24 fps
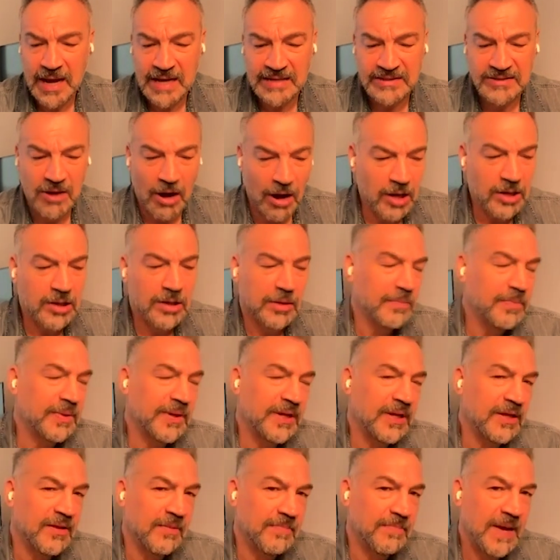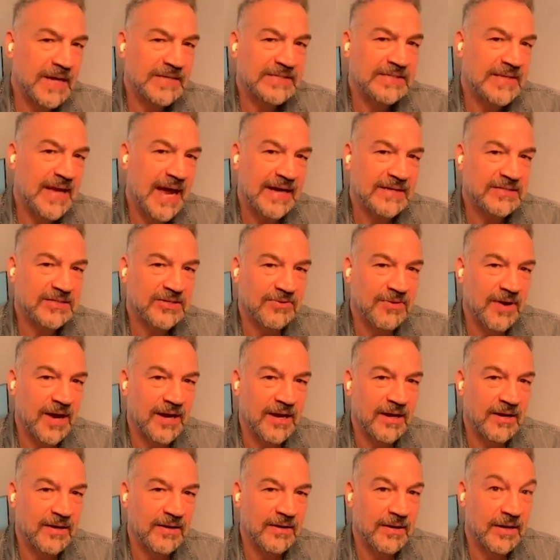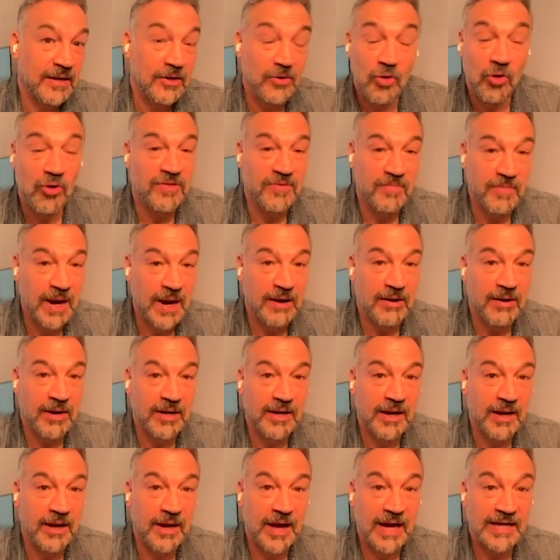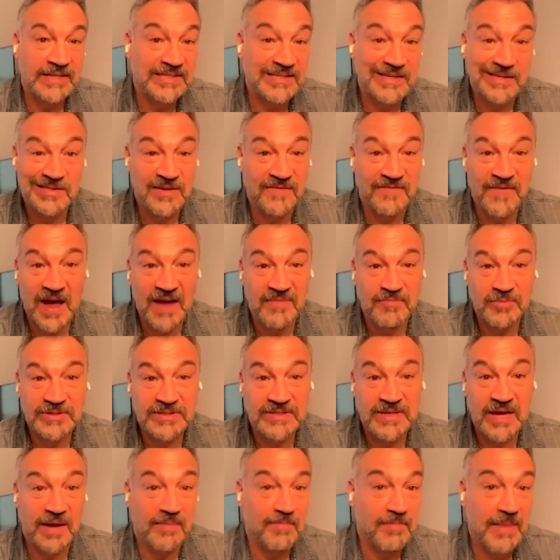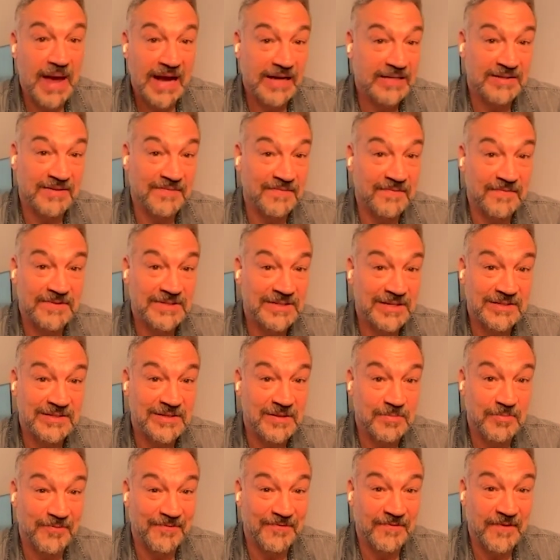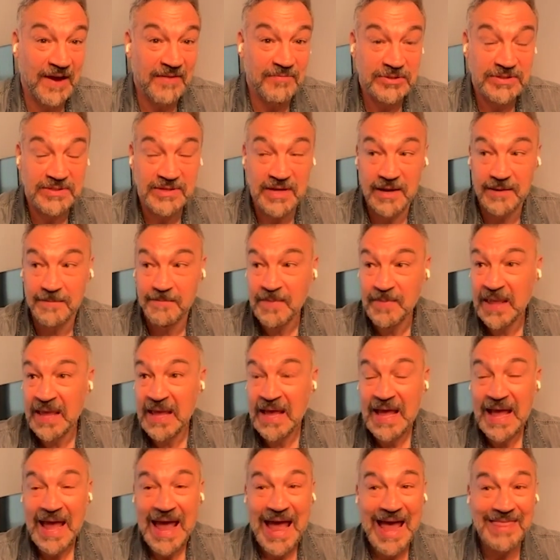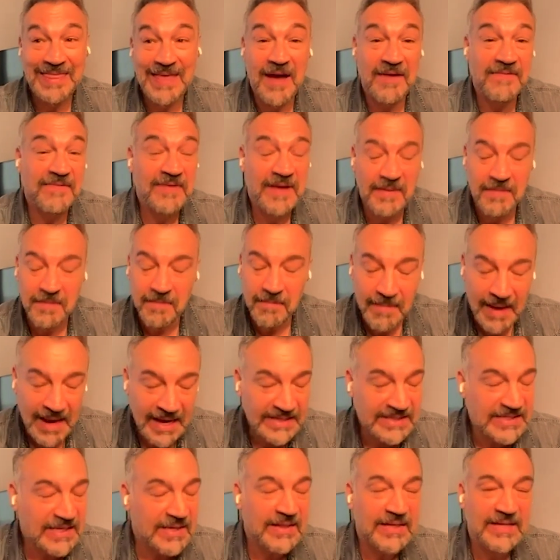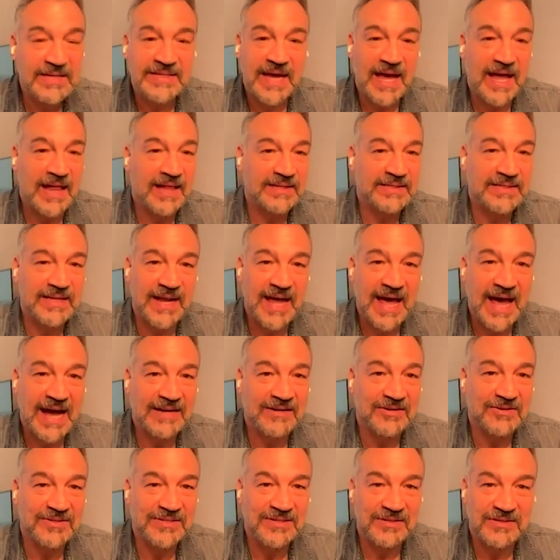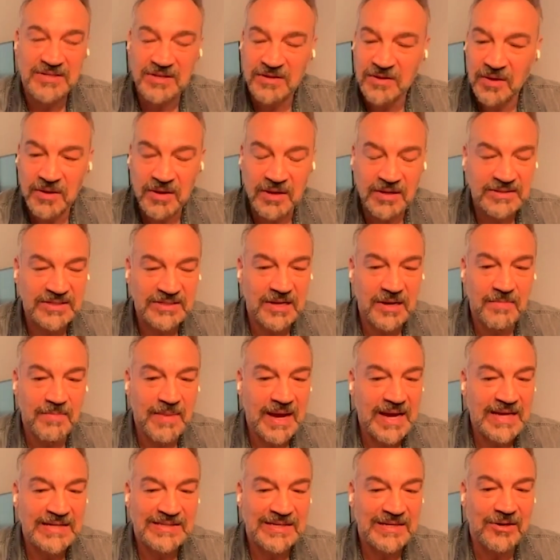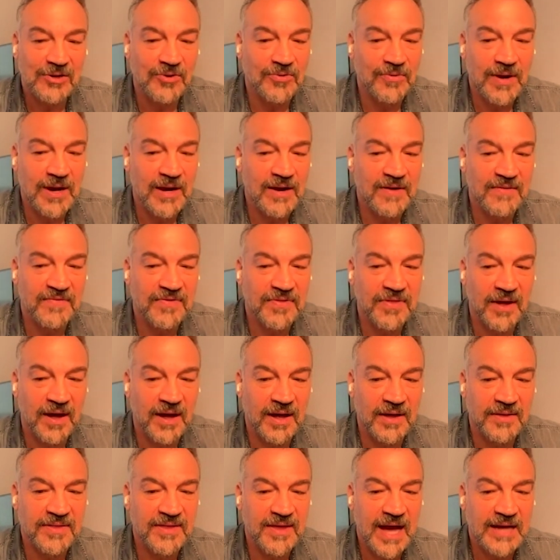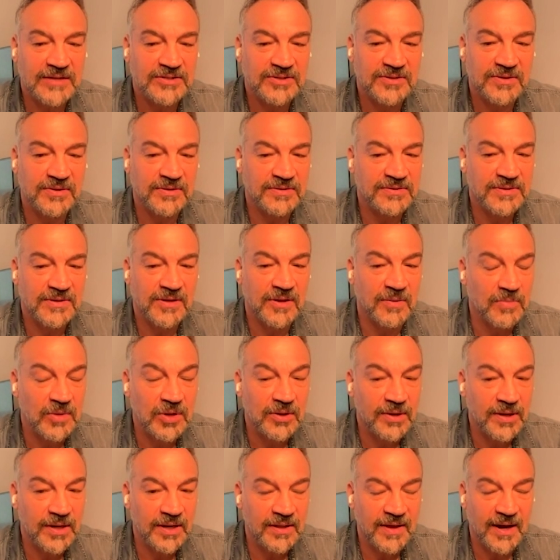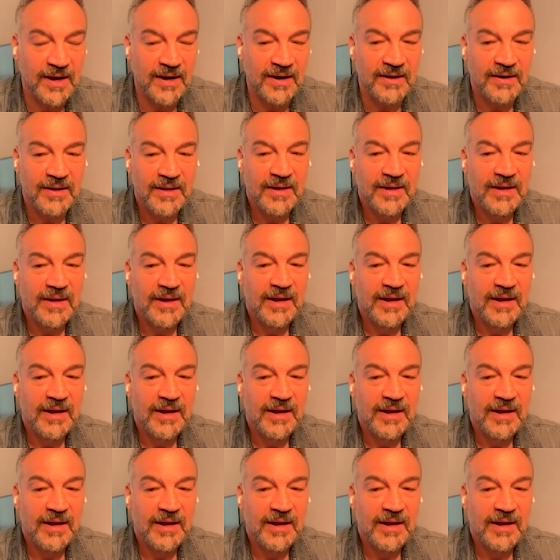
has arguably the best tax credit in North America at 65%, max of 65%. And they have amazingly talented actors. It's an amazing creative theatrical community there.